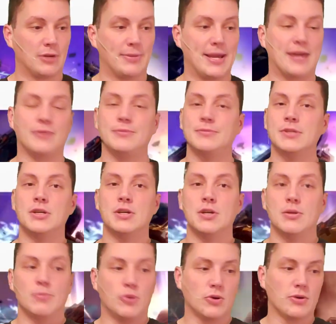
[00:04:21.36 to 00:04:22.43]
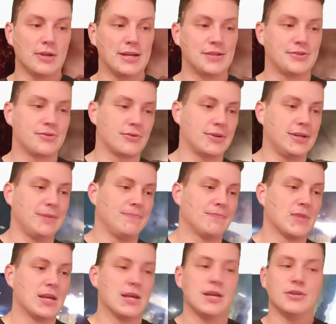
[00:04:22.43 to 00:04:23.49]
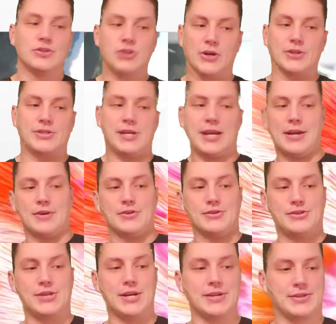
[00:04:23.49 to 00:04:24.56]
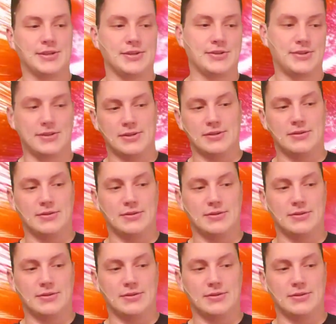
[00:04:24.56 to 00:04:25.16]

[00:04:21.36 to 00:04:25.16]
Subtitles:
Battle, Borderlands 3, Darksiders Genesis,